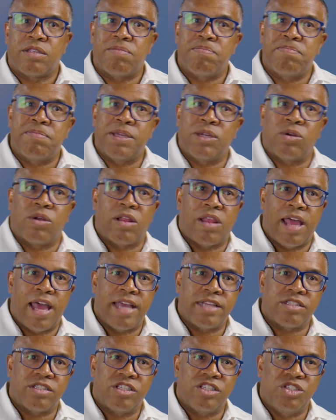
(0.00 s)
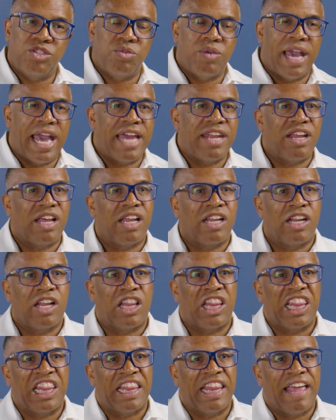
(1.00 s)
to middle class, you add
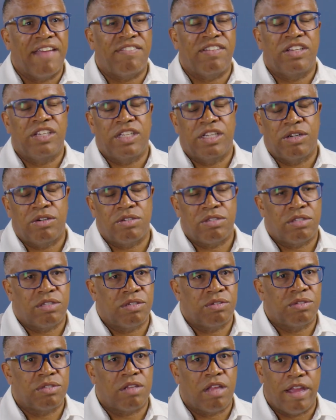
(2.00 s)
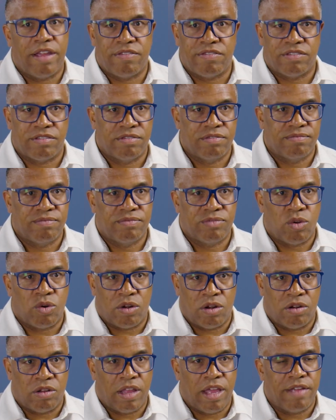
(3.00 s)
11 years to his life or
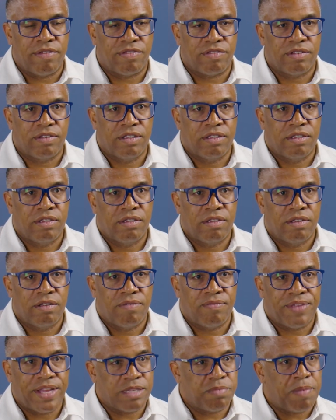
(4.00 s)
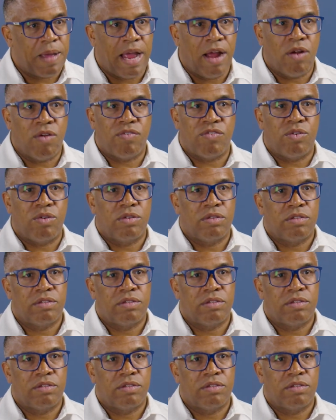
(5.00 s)
her life. That's powerful.